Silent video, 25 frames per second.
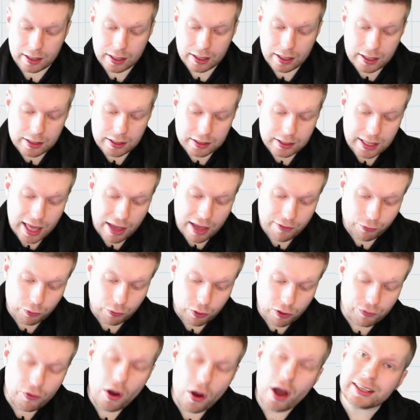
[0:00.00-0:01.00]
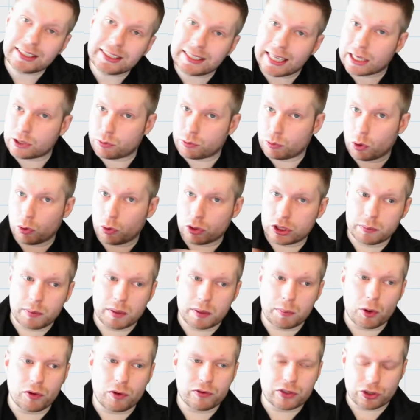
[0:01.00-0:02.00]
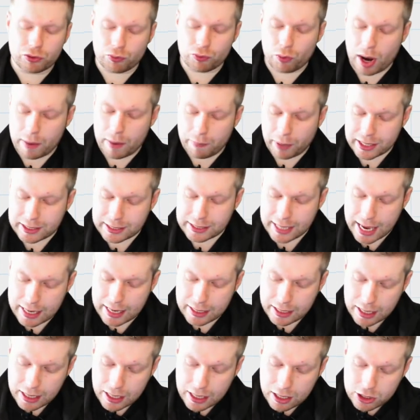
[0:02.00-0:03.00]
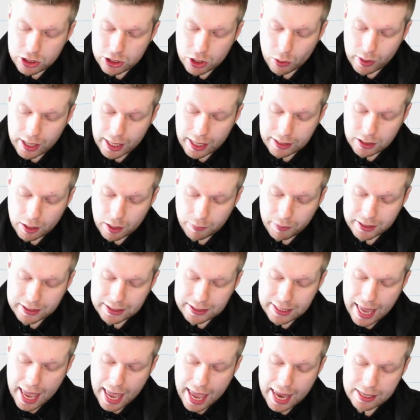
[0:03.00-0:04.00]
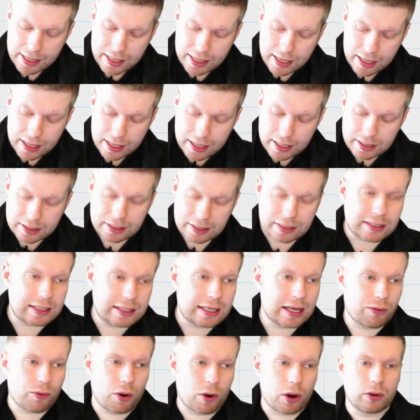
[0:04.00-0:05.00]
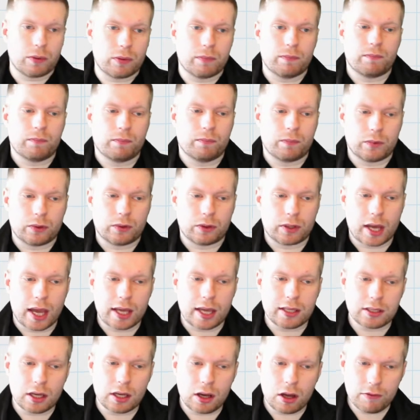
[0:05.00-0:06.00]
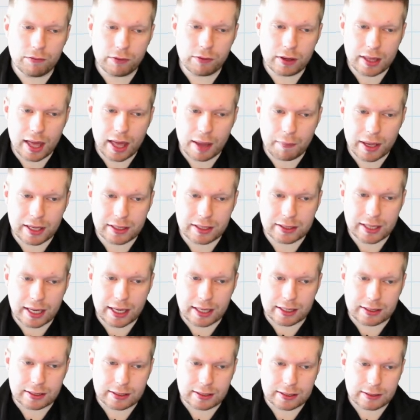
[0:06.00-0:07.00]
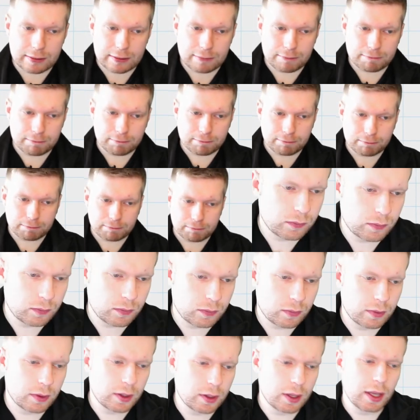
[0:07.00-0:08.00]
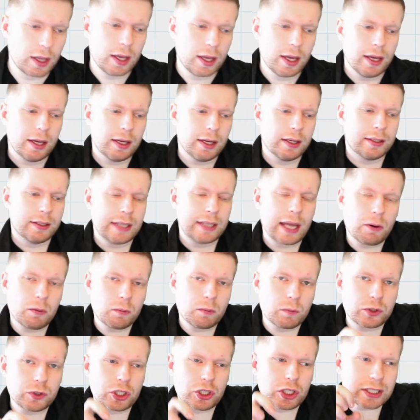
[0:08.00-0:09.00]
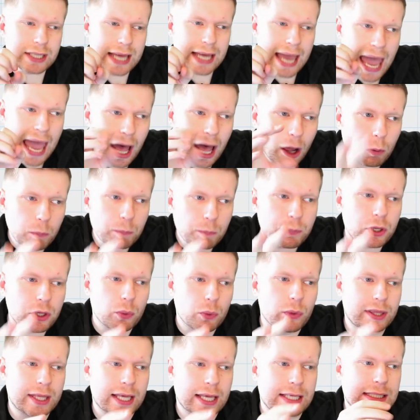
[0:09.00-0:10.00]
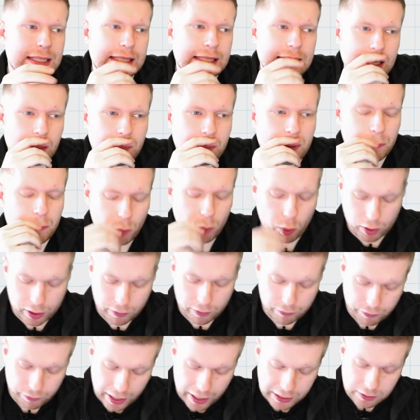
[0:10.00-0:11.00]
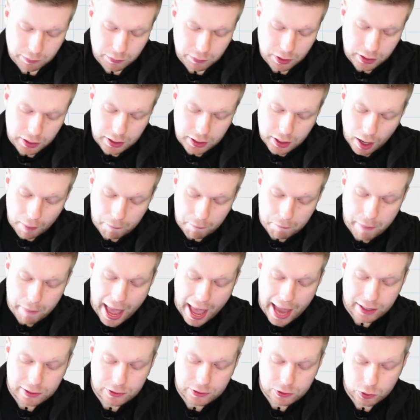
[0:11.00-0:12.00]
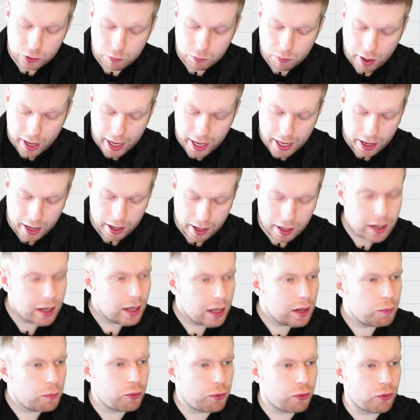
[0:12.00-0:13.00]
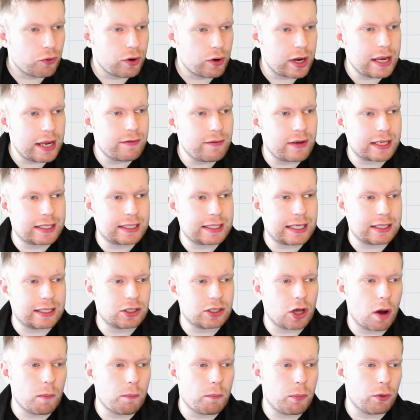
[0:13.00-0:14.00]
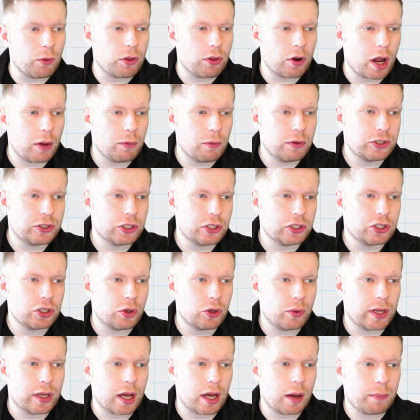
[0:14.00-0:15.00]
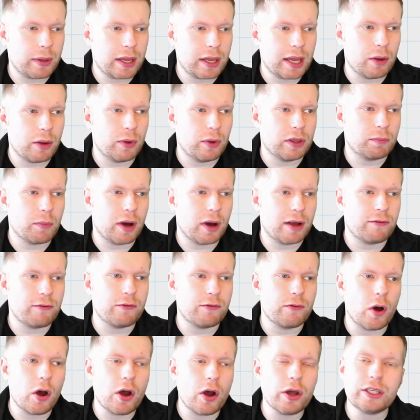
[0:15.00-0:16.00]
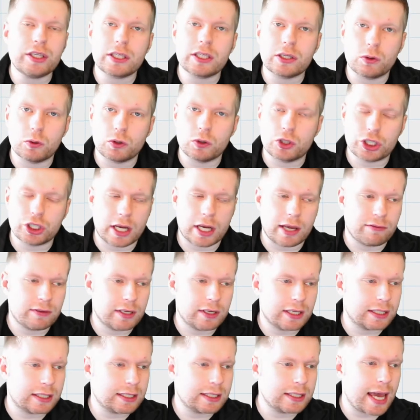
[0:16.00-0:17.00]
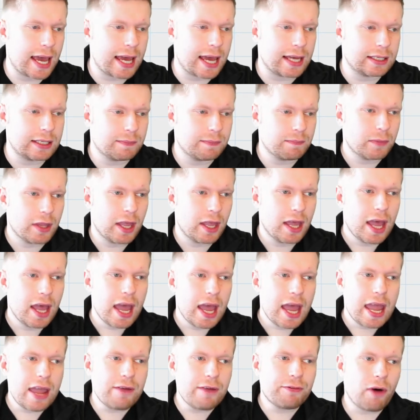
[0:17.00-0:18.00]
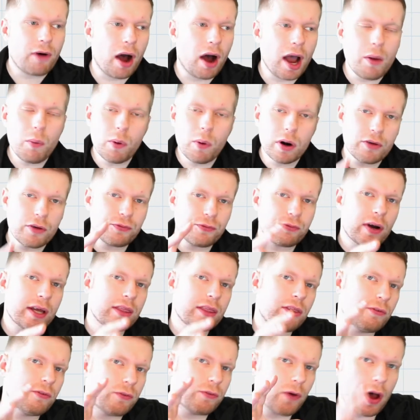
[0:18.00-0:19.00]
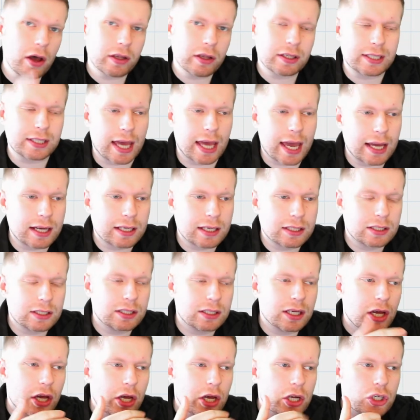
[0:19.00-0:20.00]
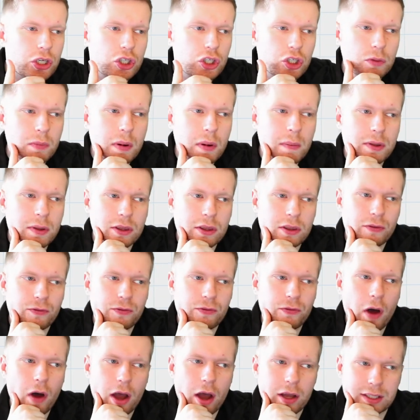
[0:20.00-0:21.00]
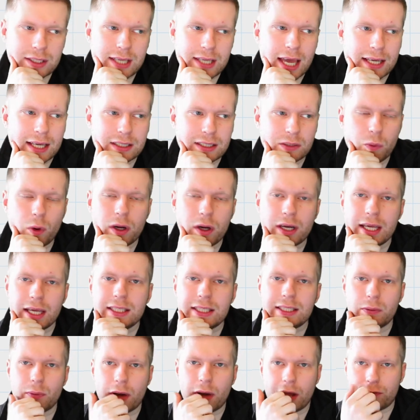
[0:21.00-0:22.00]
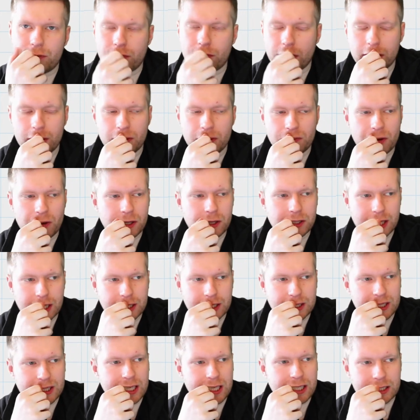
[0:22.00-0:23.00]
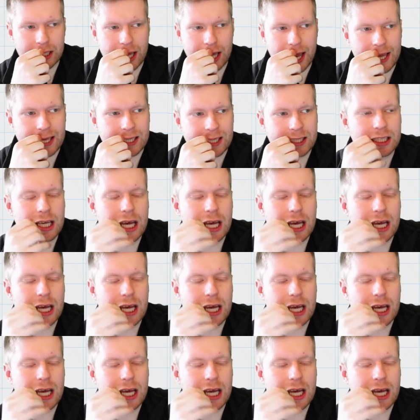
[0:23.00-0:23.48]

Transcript: So therefore, the vertex will also be moved to the right by 10, so it will end up at 10, 0. Okay, so hopefully that makes sense. Now, just to help you with this a little bit more, and in fact, I'm going to come back to my previous example that I was just doing up here with my vertical shift instead. If I want to find the vertex, just remember that the vertex, one easy way of finding the vertex in this case,